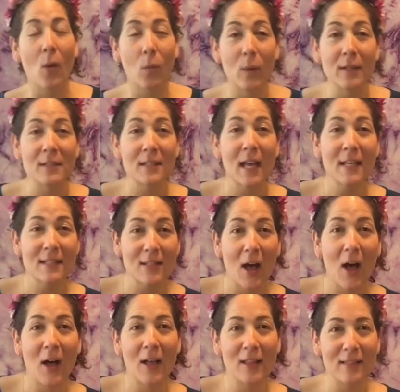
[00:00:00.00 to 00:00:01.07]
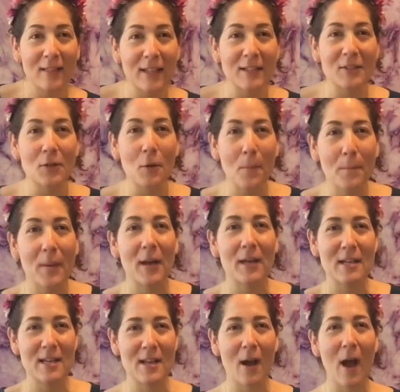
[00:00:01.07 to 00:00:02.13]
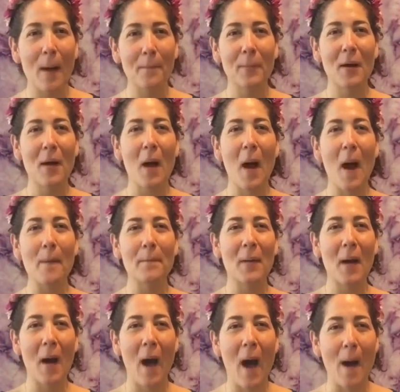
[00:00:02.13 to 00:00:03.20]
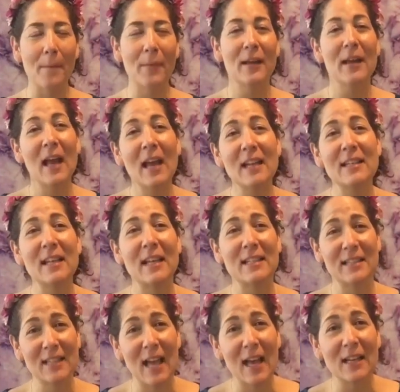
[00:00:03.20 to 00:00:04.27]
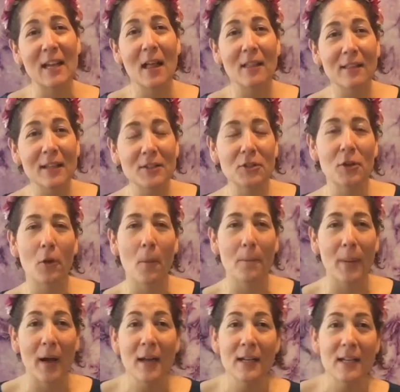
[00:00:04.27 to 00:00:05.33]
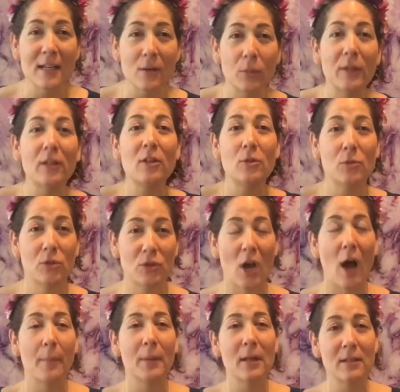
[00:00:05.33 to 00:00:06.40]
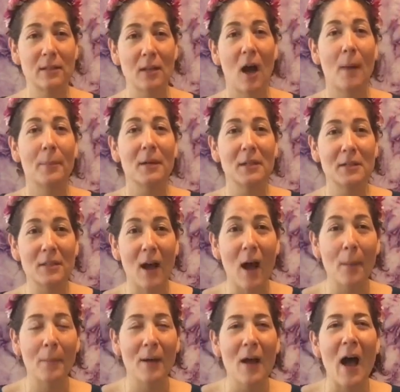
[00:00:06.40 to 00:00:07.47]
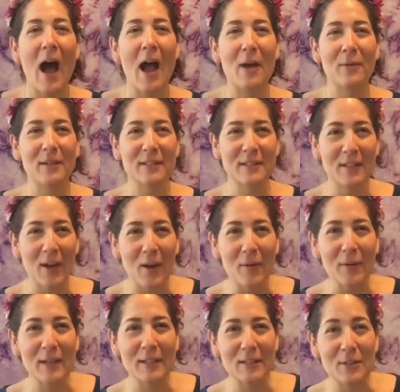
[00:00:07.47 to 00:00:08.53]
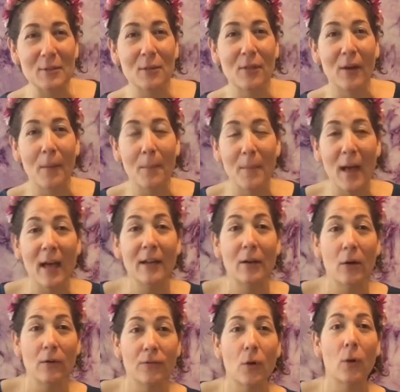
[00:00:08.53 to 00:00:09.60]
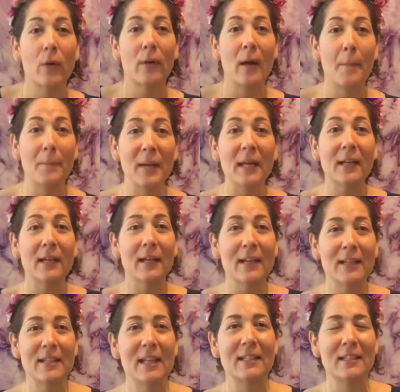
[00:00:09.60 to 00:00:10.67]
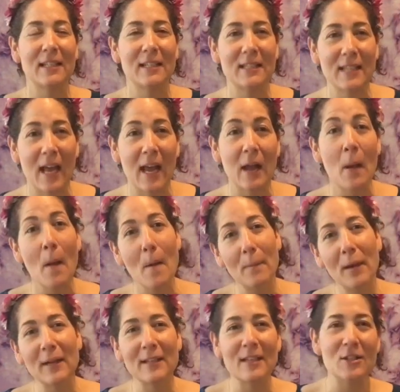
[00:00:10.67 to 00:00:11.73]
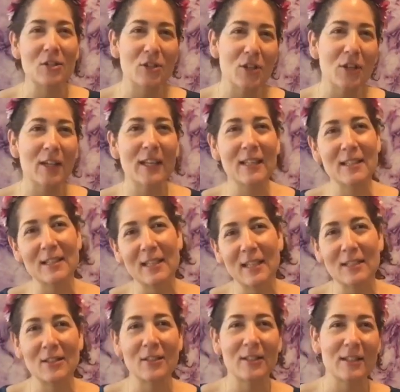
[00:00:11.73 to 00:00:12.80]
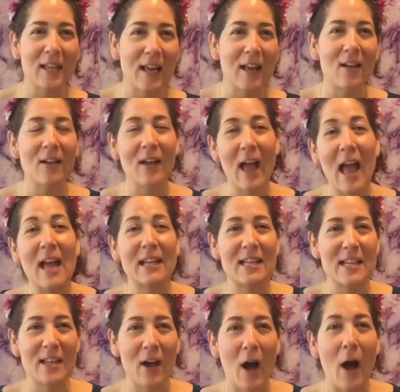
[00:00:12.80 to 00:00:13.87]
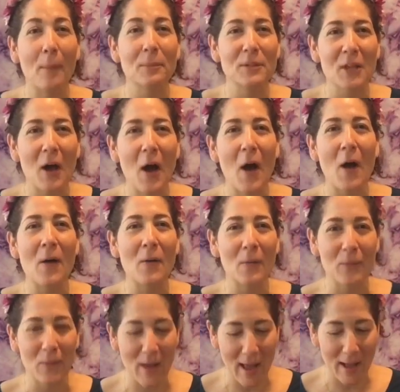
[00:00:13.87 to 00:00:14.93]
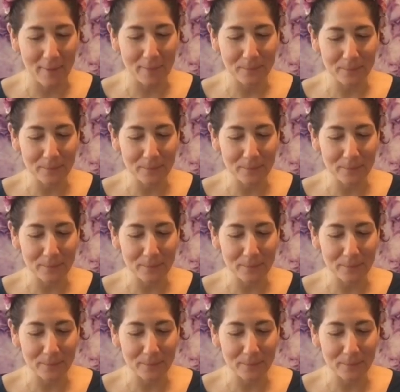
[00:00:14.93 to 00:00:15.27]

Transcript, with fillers: Once I saw a little bunny hop, hop, and I said, Little bunny, will you stop, stop, stop? I was going to the meadow for a picnic today, but he shook his little tail and he hopped away.